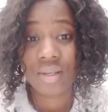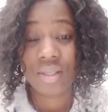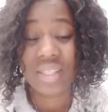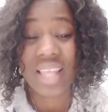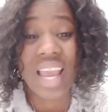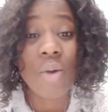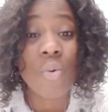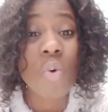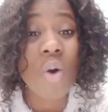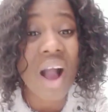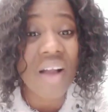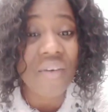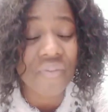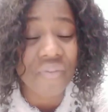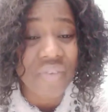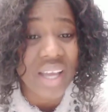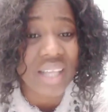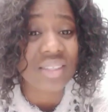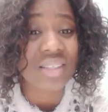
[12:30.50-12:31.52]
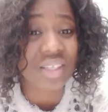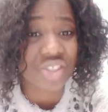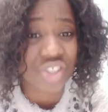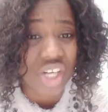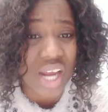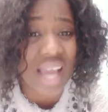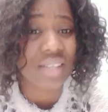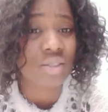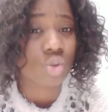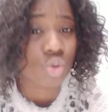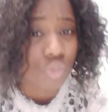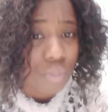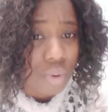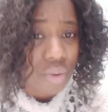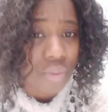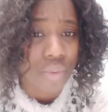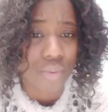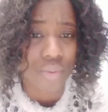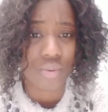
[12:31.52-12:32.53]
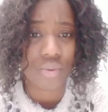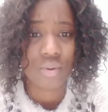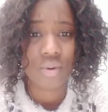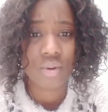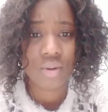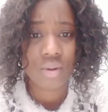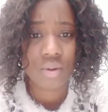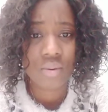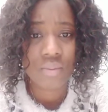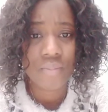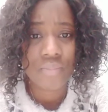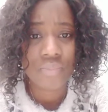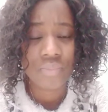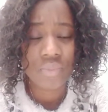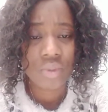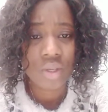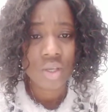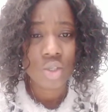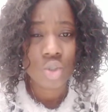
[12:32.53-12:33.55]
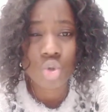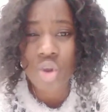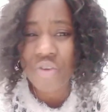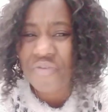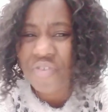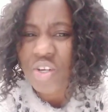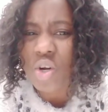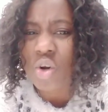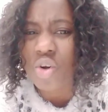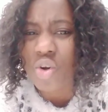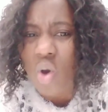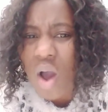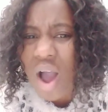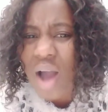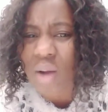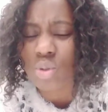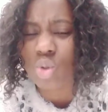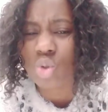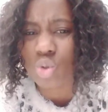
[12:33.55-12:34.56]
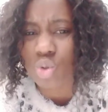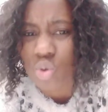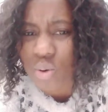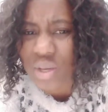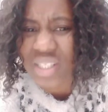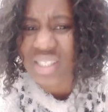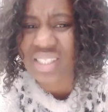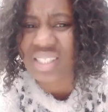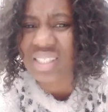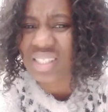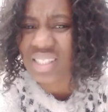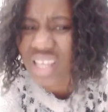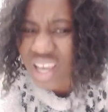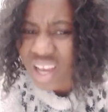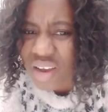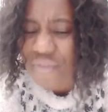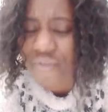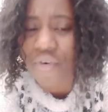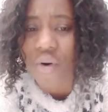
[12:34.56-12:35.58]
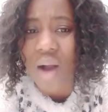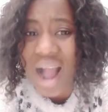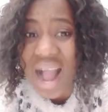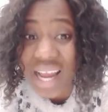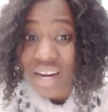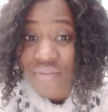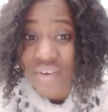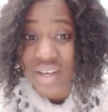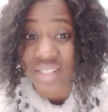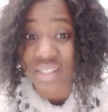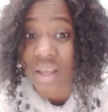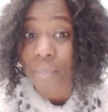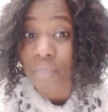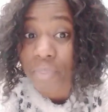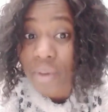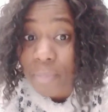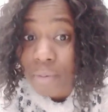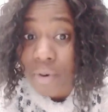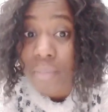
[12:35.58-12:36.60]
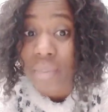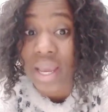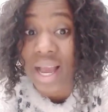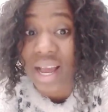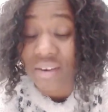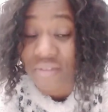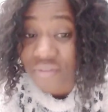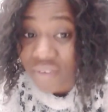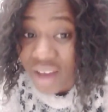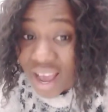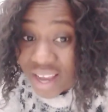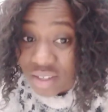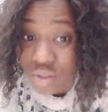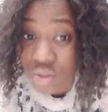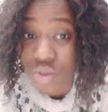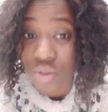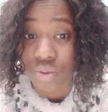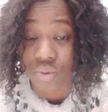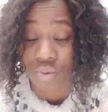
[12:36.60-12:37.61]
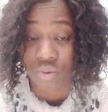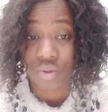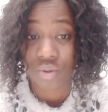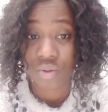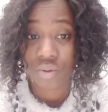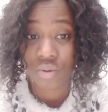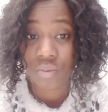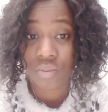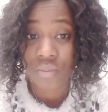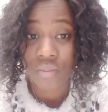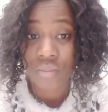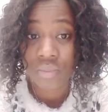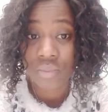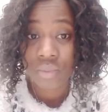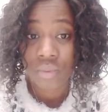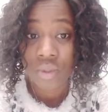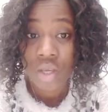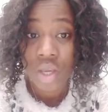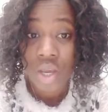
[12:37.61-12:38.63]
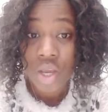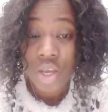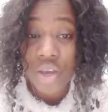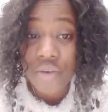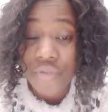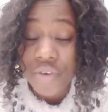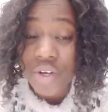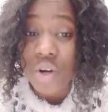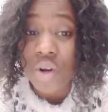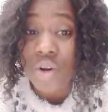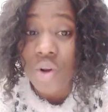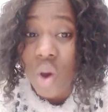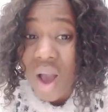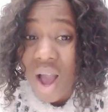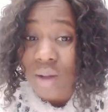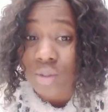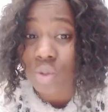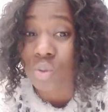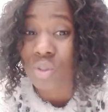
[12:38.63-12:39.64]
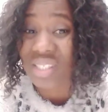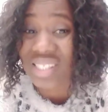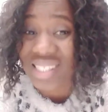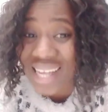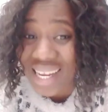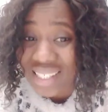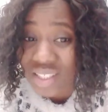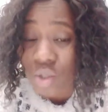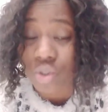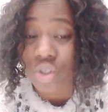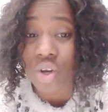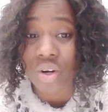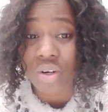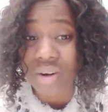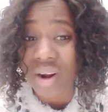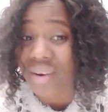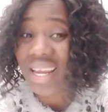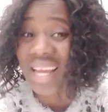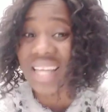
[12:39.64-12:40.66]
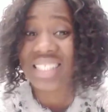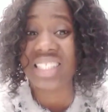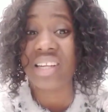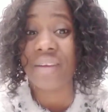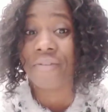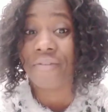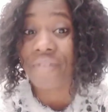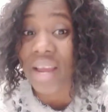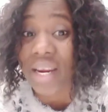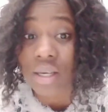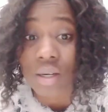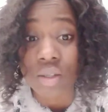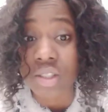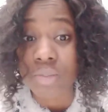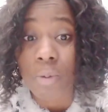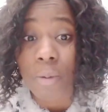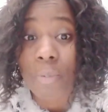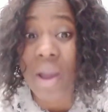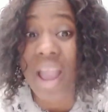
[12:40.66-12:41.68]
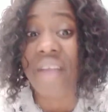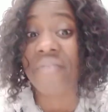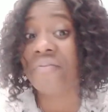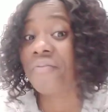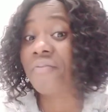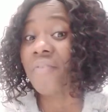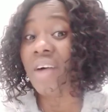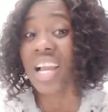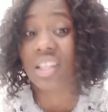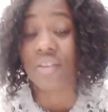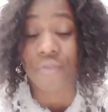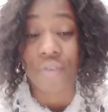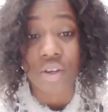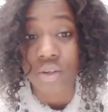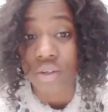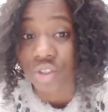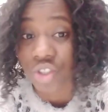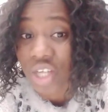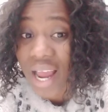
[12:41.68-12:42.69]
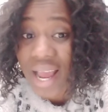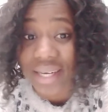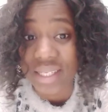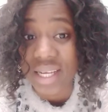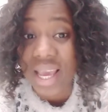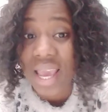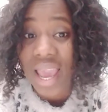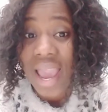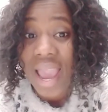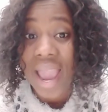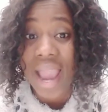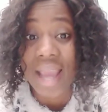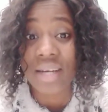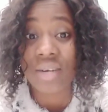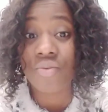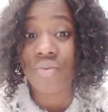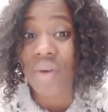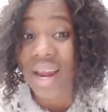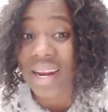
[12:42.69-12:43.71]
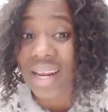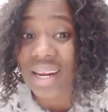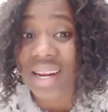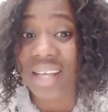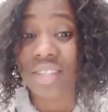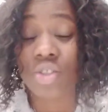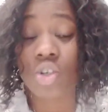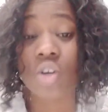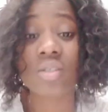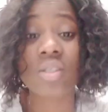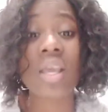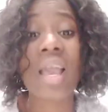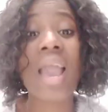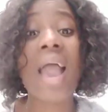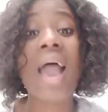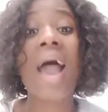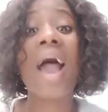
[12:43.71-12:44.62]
that it will affect the child tomorrow. So if you don't know how to do it, seek for advice that people may advise you. If you don't know how to stand on your ground and defend those people and fight for your child, and rather than just